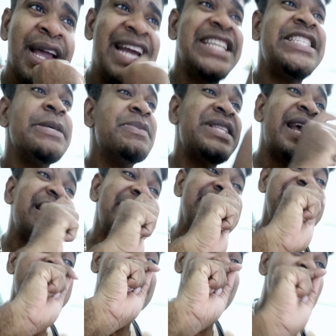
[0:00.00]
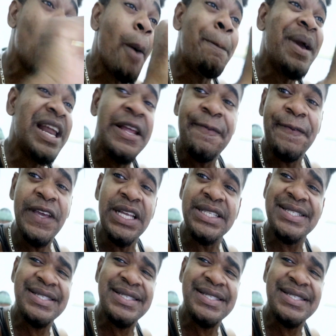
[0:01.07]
And it seems like it is your benefit